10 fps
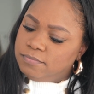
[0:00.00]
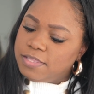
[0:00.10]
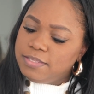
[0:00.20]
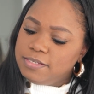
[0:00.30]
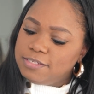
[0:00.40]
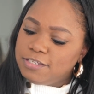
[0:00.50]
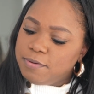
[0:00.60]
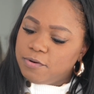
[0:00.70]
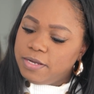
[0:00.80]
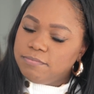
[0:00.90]
I think that sounds
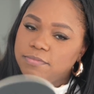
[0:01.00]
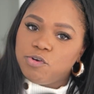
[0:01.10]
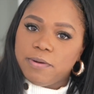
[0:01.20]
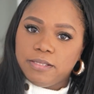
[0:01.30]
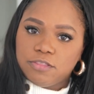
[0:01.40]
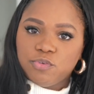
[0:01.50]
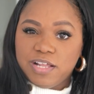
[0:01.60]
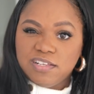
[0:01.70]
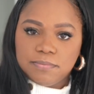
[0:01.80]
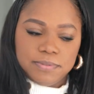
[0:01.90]
about right. They were like
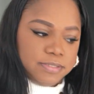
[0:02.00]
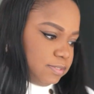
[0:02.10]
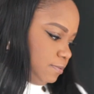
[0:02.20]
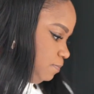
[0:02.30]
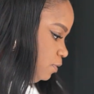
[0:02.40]
$3 a piece.